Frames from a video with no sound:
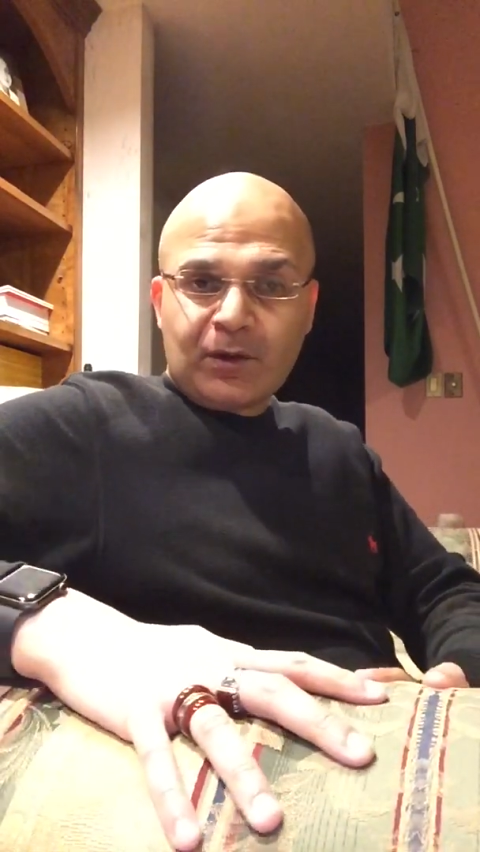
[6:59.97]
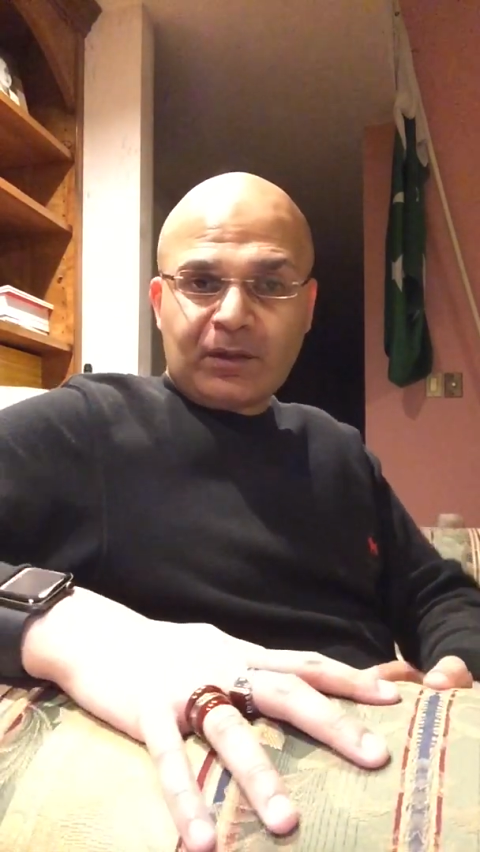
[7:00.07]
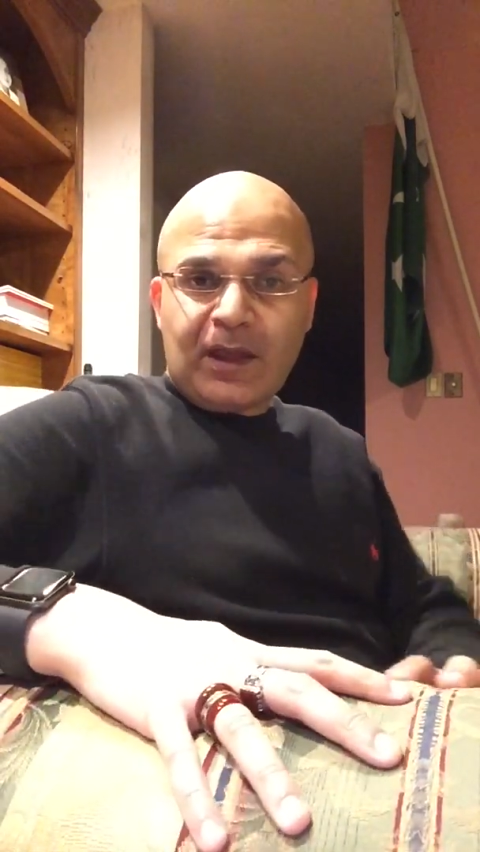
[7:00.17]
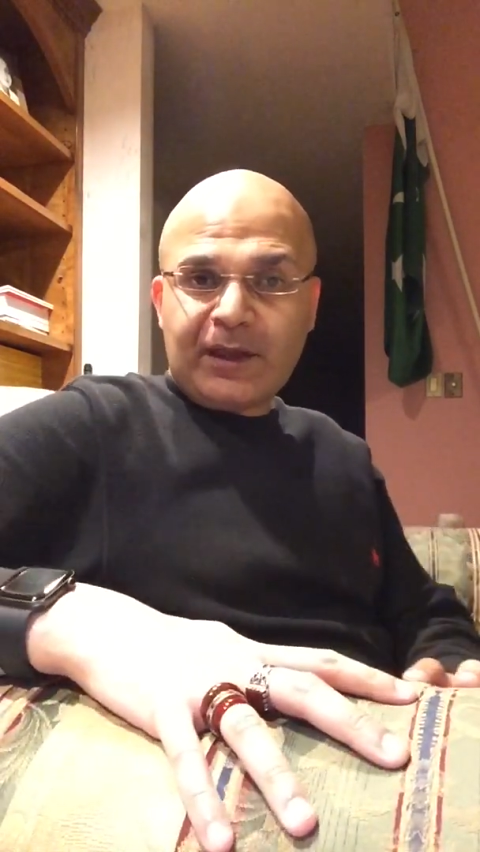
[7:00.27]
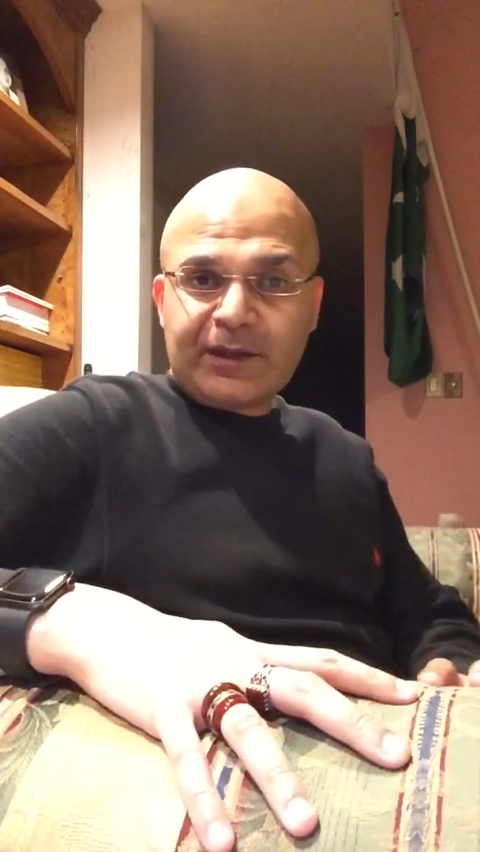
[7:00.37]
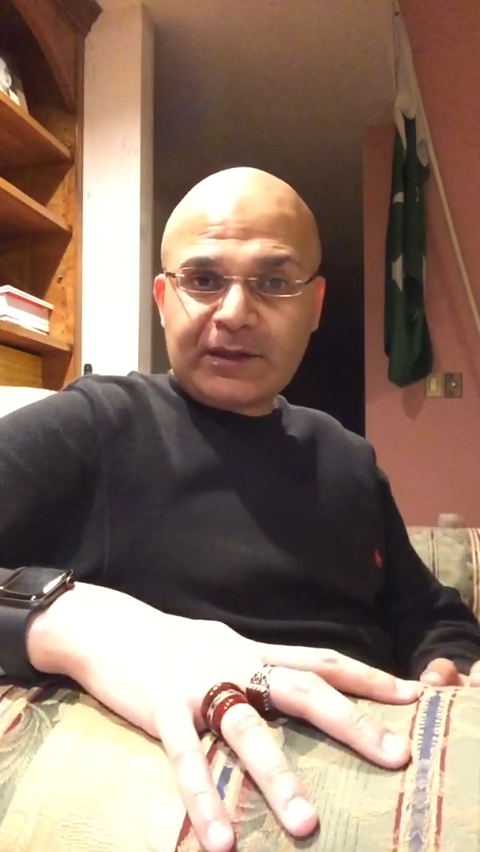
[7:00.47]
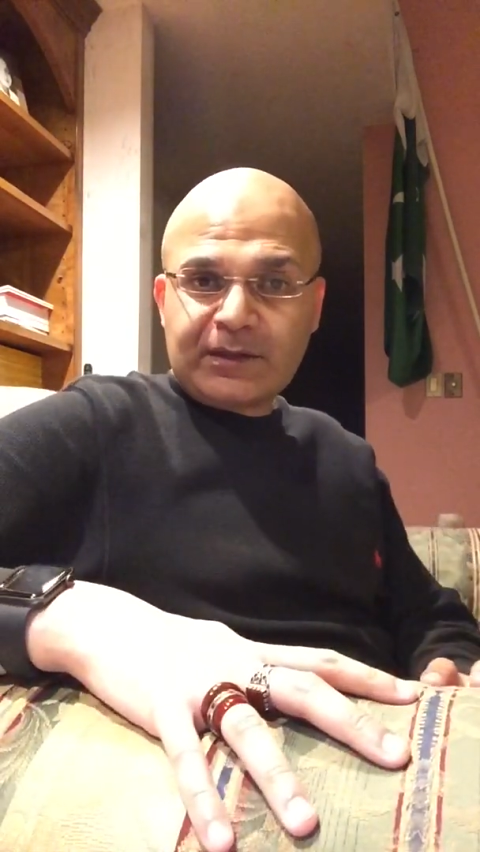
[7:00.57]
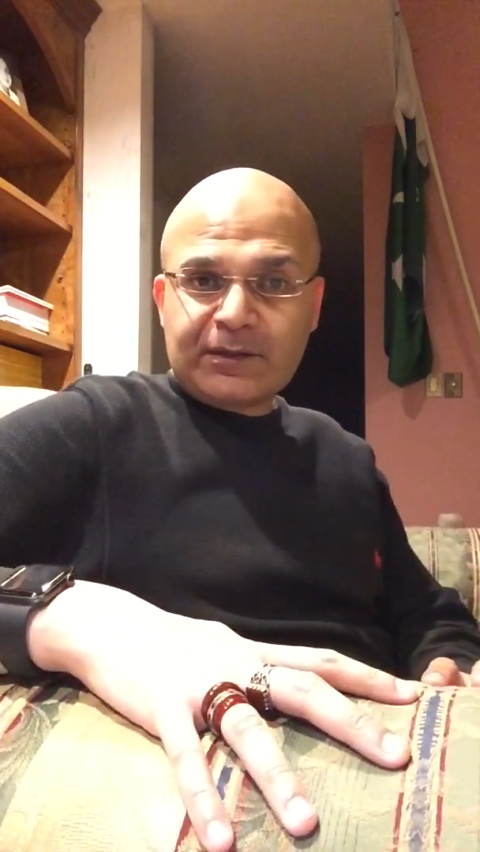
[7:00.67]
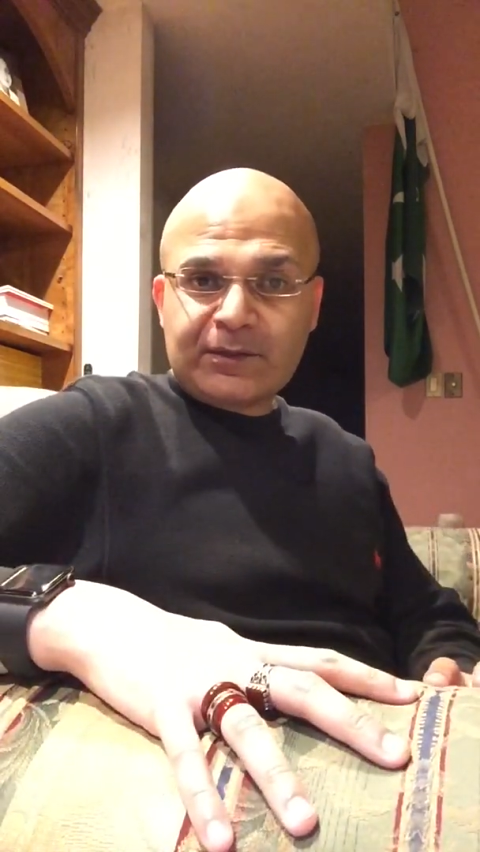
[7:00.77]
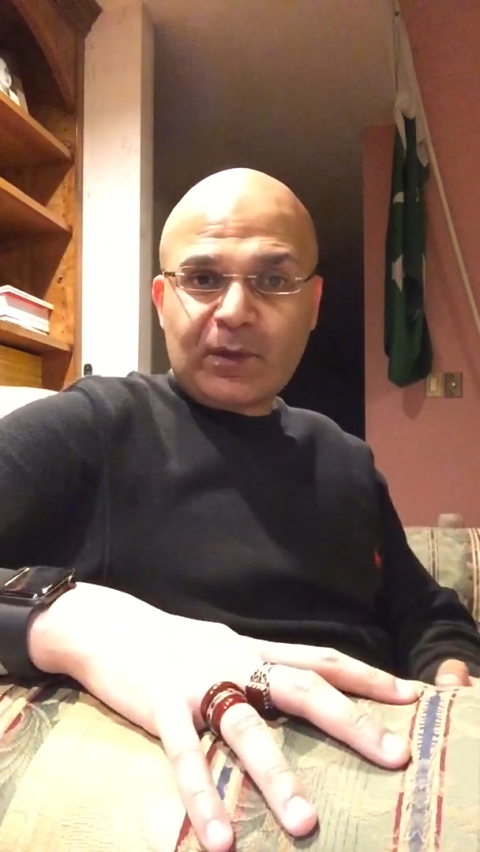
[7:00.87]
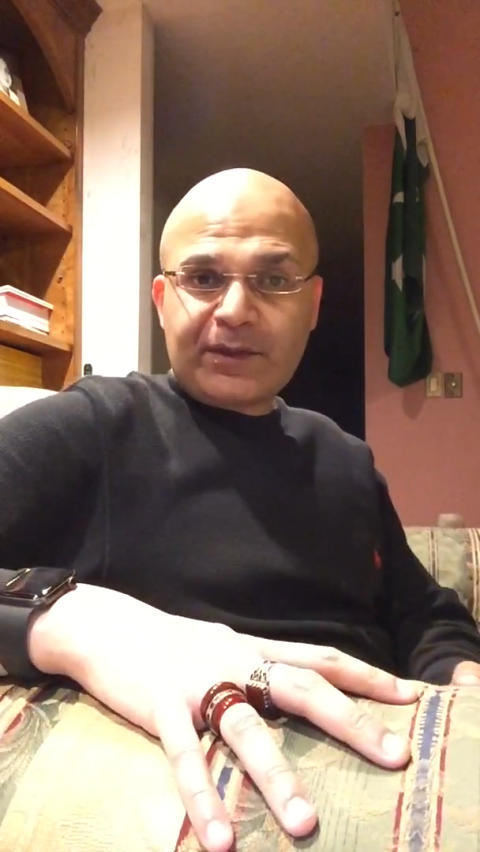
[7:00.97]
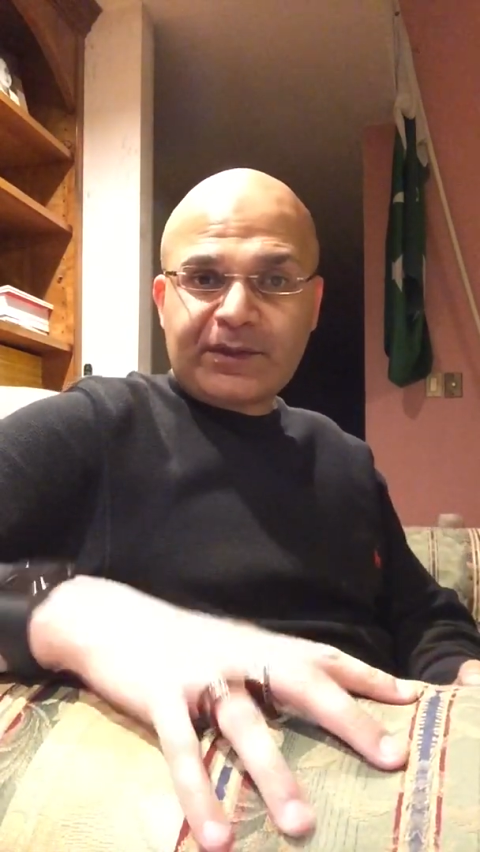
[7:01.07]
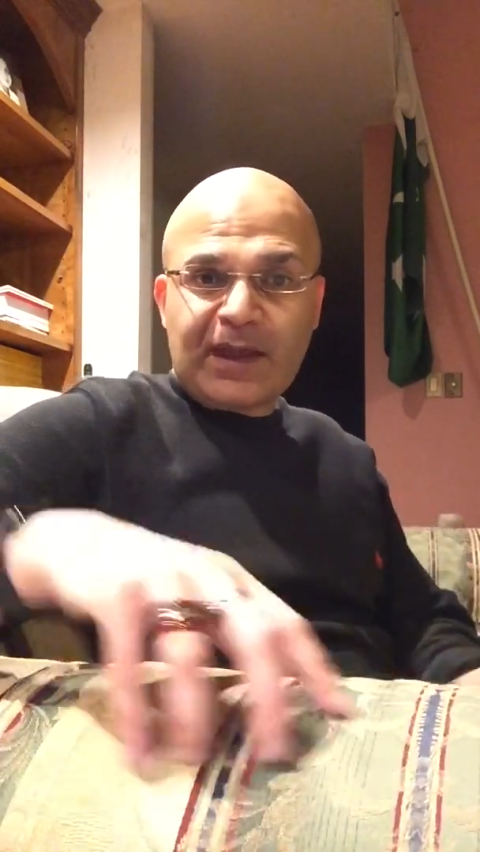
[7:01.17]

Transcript: lined with